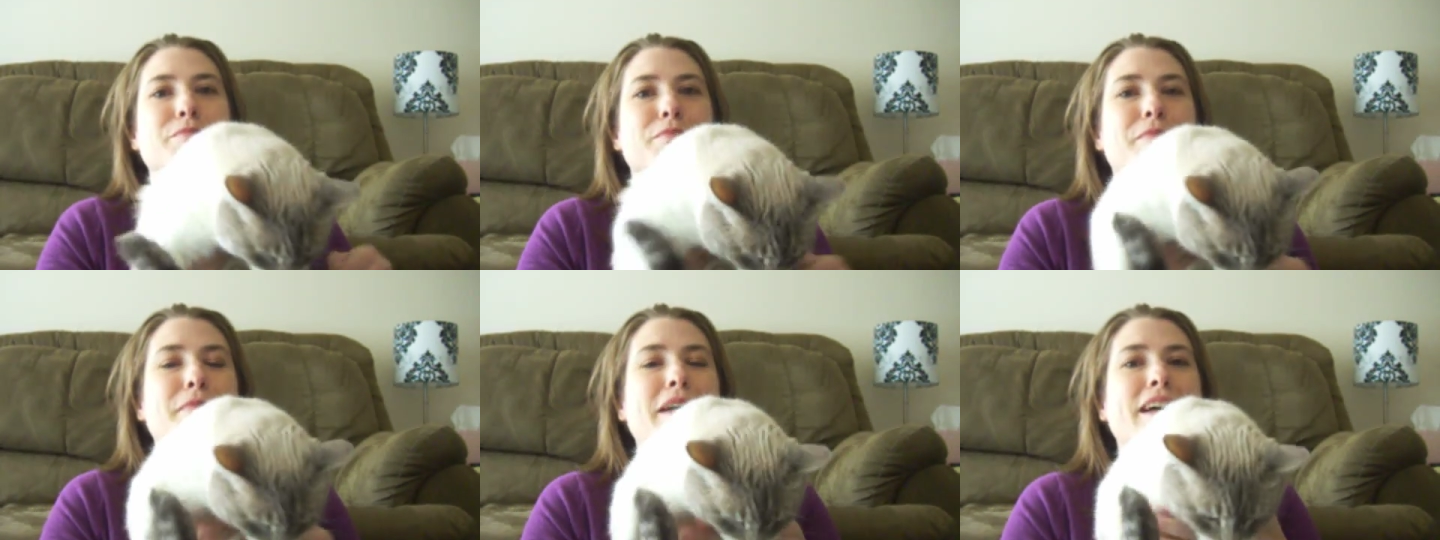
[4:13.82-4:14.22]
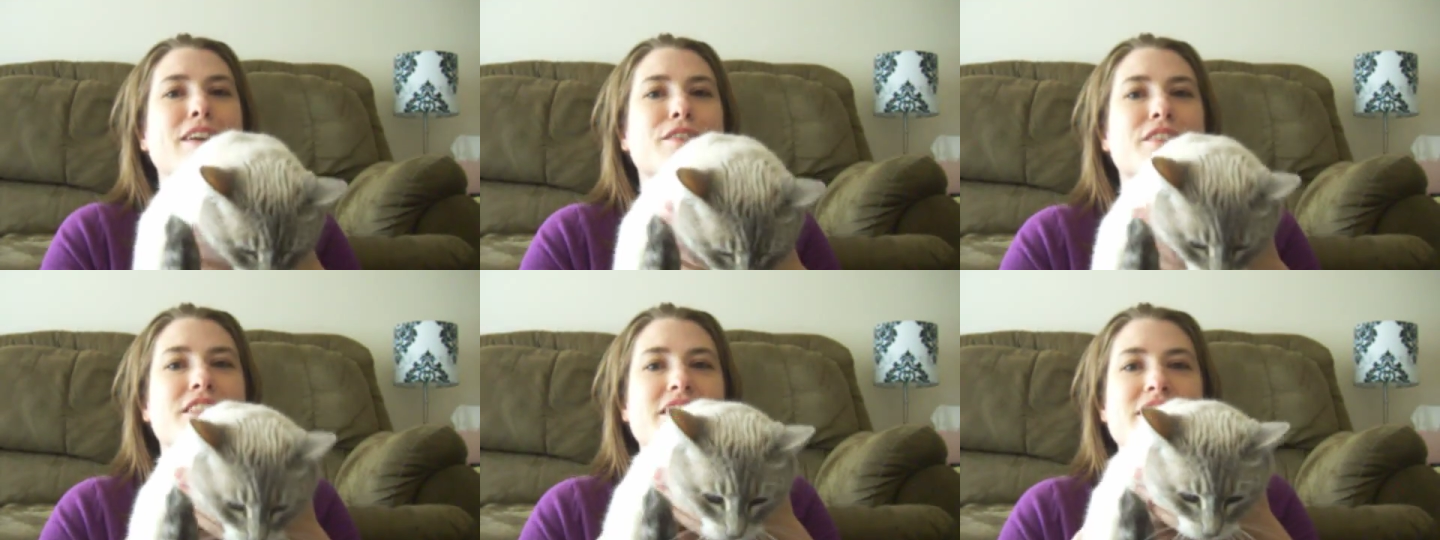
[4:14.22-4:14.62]

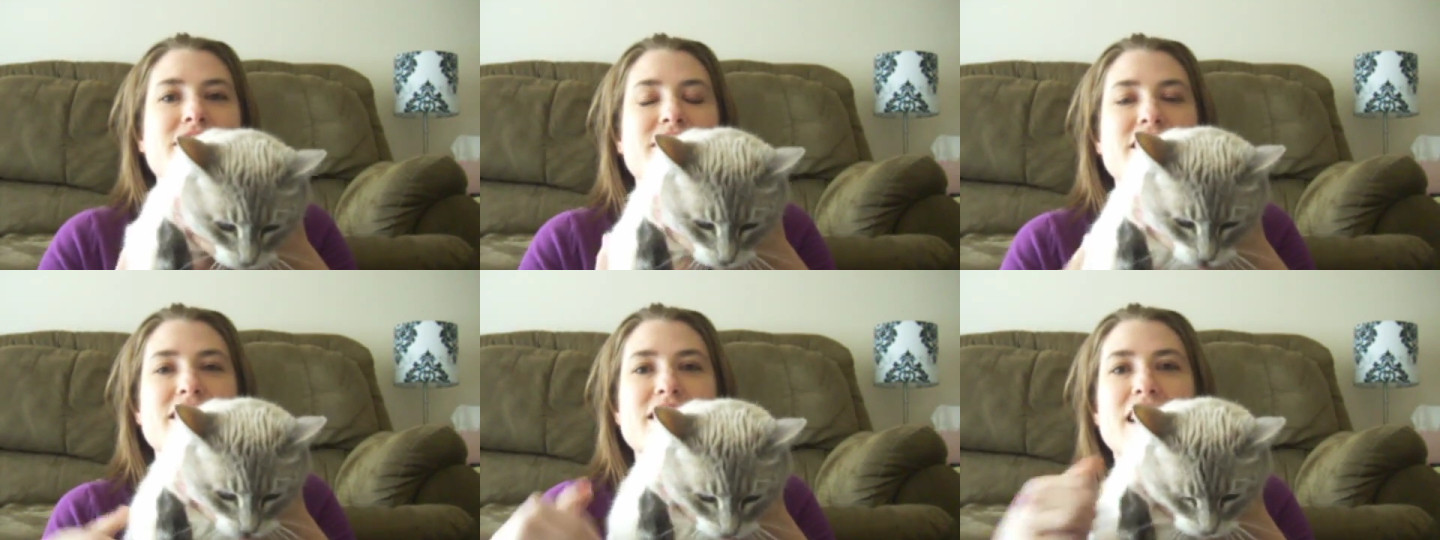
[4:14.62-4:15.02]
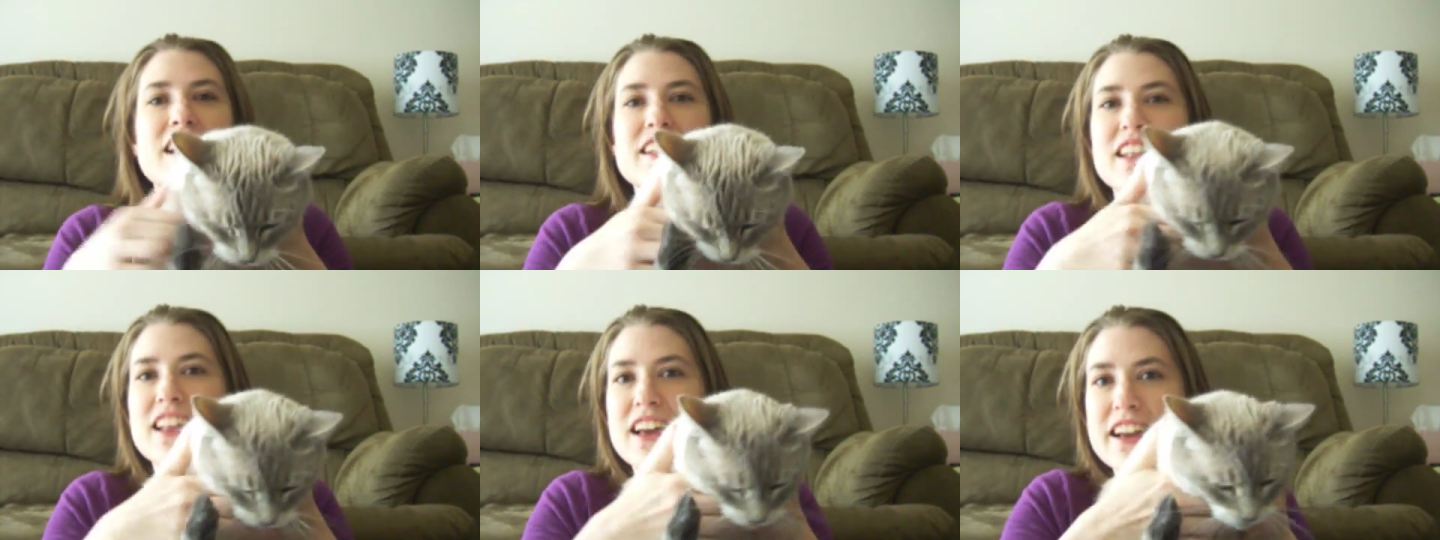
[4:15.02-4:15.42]
Mao does
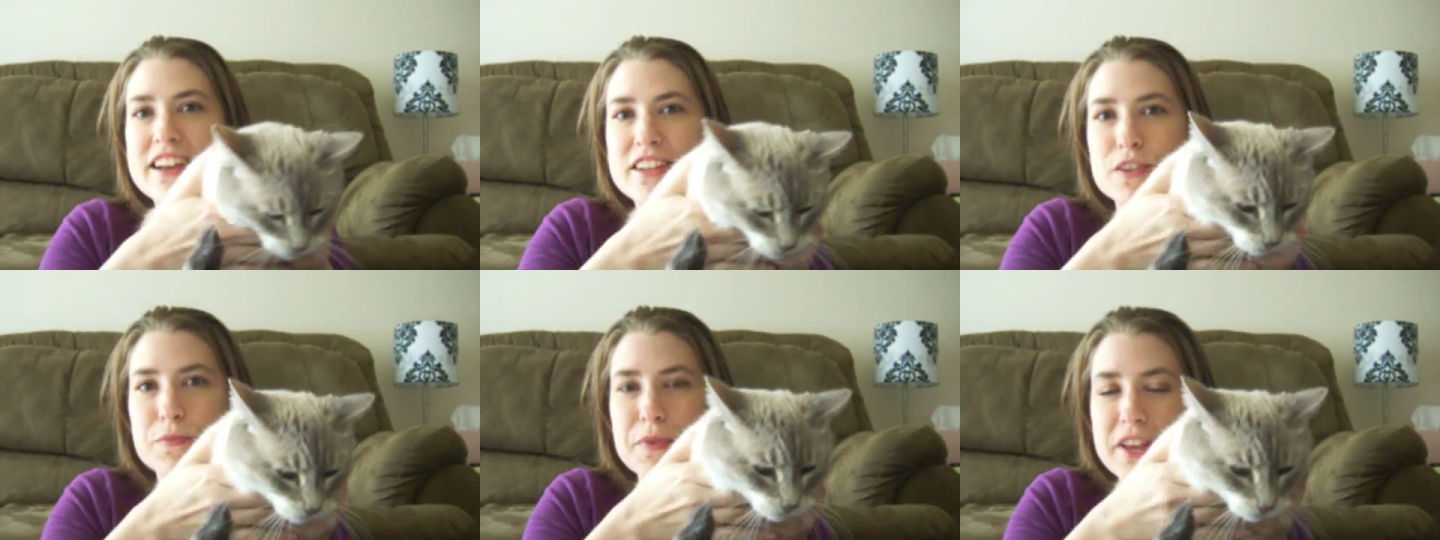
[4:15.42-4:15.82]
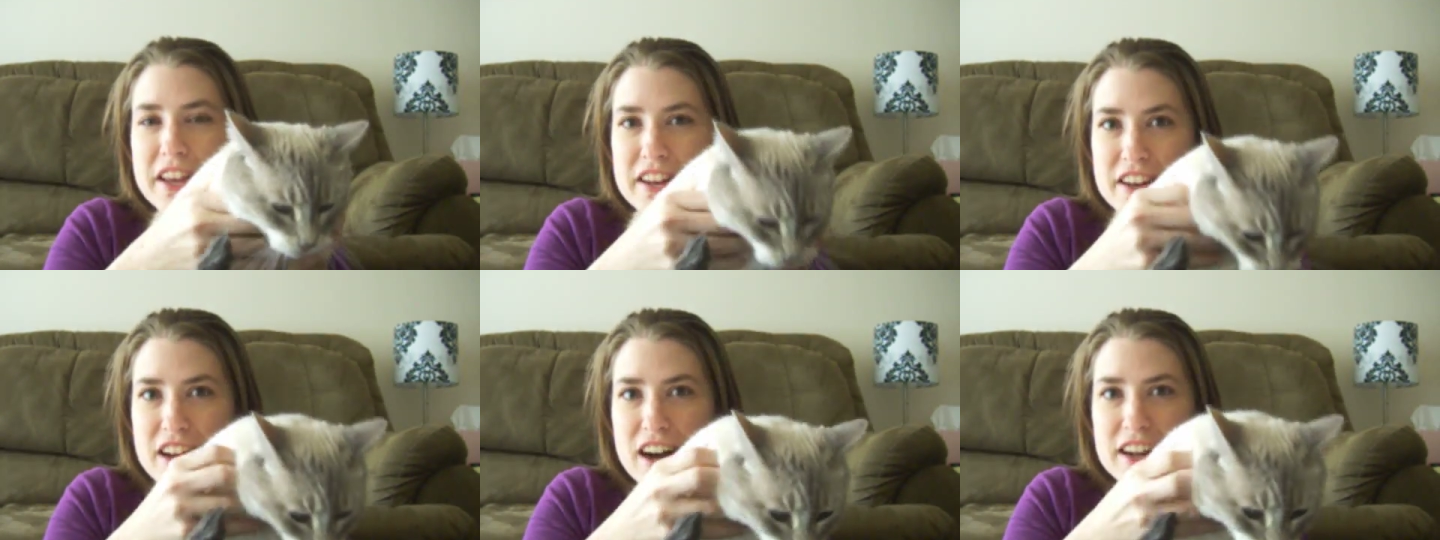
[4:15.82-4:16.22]
not like to
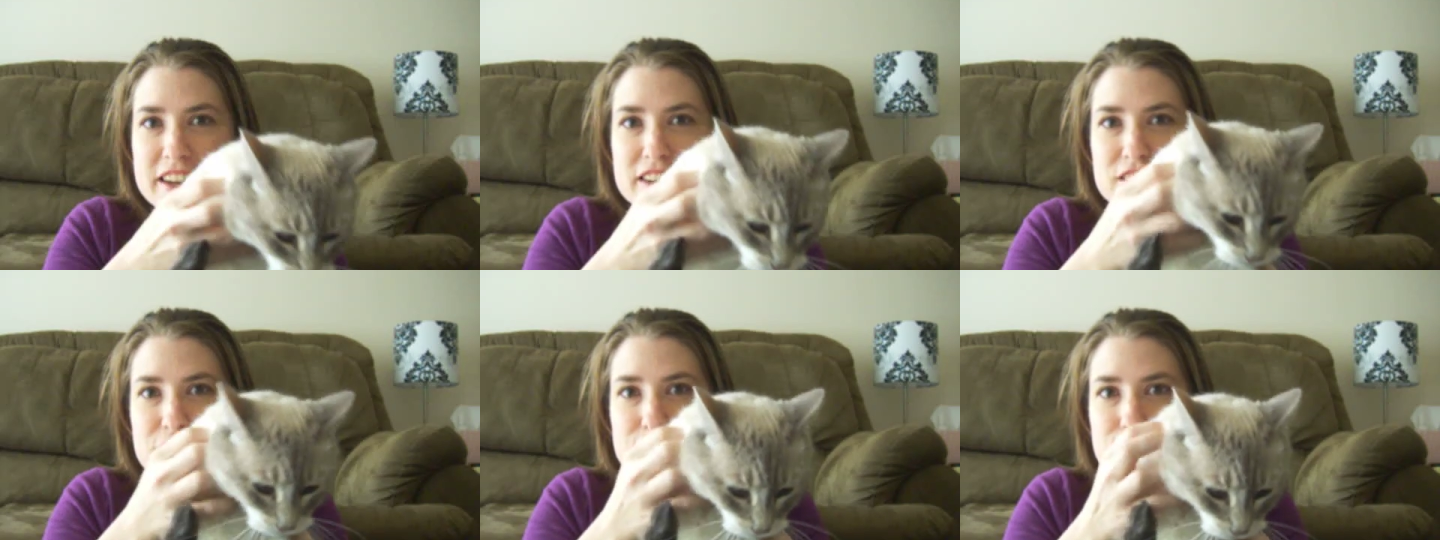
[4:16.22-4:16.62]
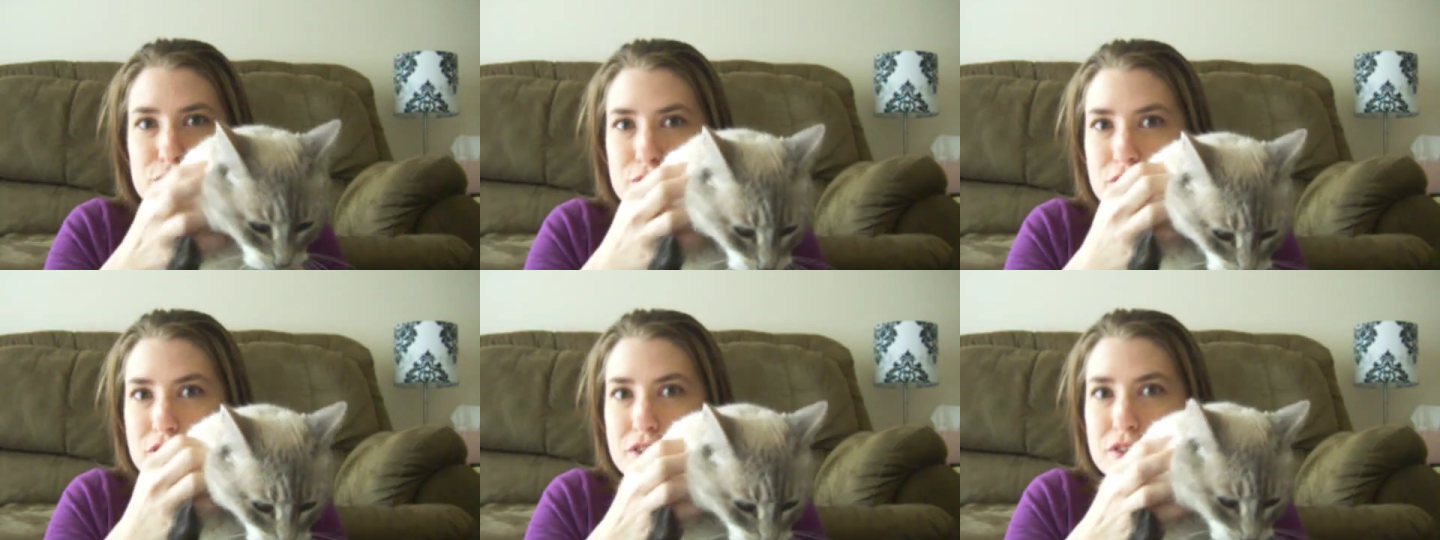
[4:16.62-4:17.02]
be not in
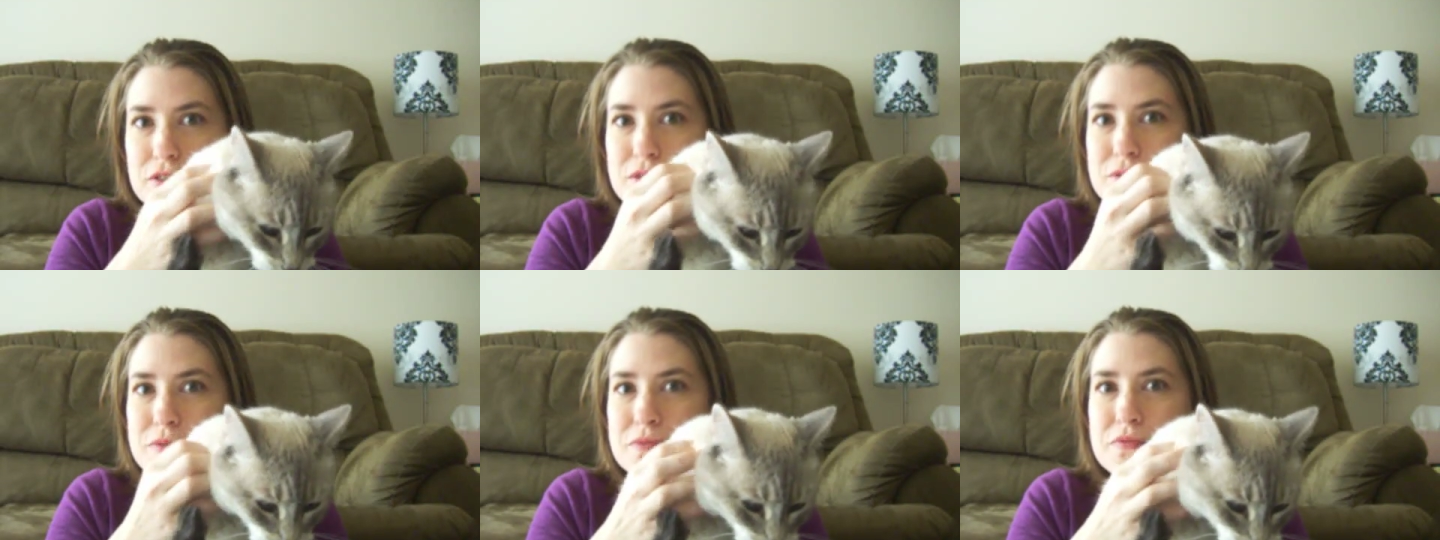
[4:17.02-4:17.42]
control.